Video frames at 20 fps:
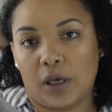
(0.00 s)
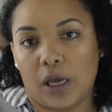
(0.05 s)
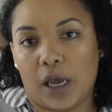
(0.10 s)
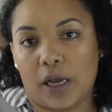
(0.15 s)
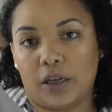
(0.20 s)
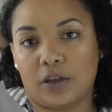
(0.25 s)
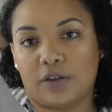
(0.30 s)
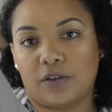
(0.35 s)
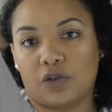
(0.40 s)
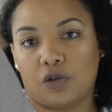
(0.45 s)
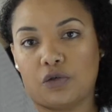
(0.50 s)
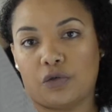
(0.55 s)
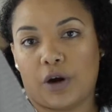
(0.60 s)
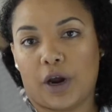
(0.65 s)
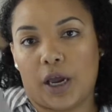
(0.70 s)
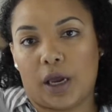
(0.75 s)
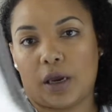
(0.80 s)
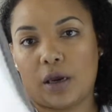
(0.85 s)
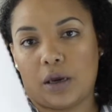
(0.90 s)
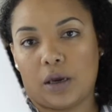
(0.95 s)
And it's
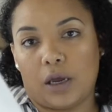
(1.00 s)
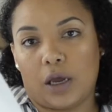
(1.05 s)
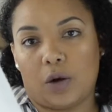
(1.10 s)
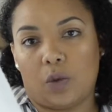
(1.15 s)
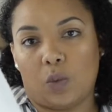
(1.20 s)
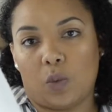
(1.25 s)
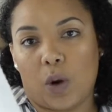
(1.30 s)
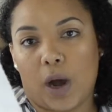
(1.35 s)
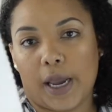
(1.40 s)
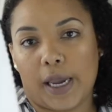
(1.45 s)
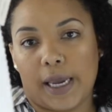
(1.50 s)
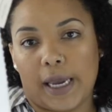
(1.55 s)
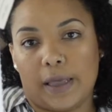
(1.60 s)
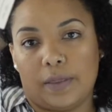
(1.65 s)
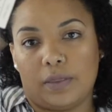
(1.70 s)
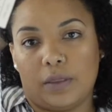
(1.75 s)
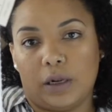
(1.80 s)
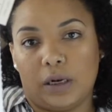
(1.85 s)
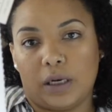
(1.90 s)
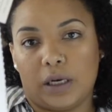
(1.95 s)
gray and white
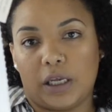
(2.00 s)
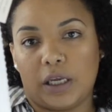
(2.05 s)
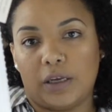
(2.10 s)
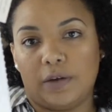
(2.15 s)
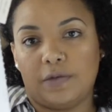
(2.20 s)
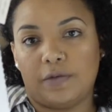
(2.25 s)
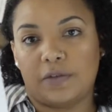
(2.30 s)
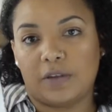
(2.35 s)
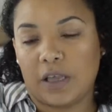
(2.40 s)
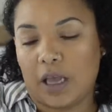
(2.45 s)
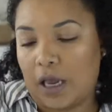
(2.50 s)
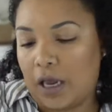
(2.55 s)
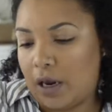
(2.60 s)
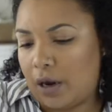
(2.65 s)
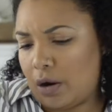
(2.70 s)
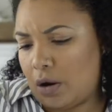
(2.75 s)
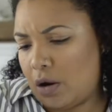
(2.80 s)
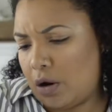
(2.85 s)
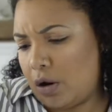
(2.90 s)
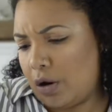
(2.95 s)
and the leaves
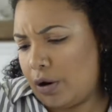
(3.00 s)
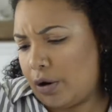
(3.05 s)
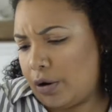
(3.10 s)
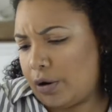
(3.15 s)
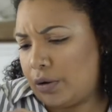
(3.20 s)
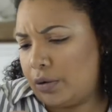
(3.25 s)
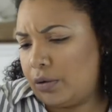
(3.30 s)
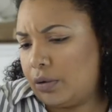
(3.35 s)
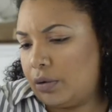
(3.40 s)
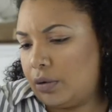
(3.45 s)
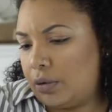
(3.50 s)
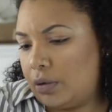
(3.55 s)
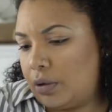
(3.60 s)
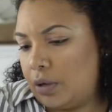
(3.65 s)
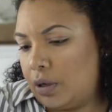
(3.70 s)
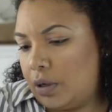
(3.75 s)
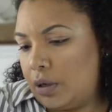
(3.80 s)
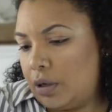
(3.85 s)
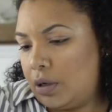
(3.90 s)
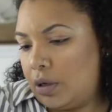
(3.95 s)
are
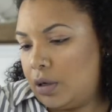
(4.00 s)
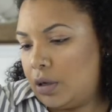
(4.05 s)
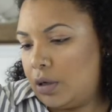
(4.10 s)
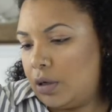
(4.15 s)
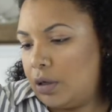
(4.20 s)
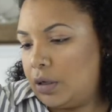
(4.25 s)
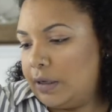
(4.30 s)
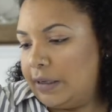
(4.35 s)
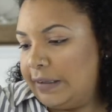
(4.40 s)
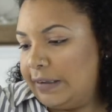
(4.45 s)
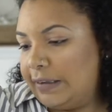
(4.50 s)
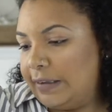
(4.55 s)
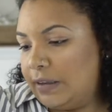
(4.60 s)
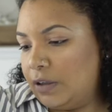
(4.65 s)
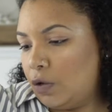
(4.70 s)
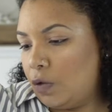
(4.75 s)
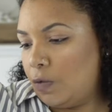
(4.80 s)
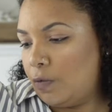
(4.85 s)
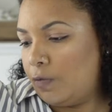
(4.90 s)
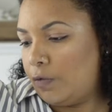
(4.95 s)

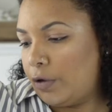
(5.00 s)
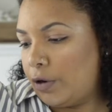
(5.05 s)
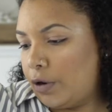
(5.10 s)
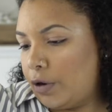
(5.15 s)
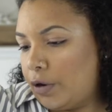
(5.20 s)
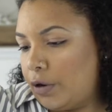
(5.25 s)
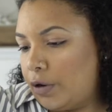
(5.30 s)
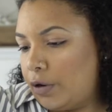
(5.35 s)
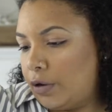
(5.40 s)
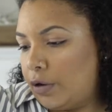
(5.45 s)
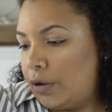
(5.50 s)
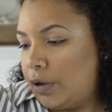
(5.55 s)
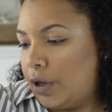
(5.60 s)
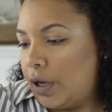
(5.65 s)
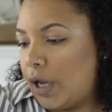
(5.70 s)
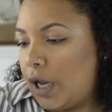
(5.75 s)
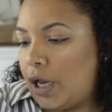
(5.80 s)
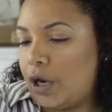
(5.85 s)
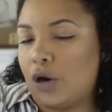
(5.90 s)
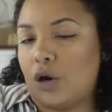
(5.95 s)
silver
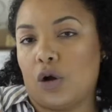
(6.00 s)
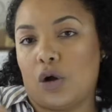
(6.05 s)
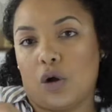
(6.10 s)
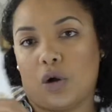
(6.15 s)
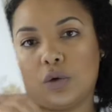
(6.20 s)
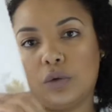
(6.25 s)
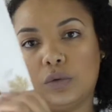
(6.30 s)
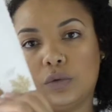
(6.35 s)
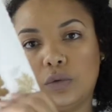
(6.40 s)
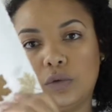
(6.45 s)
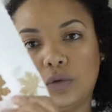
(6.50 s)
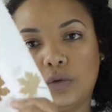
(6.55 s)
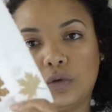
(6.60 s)
and gold.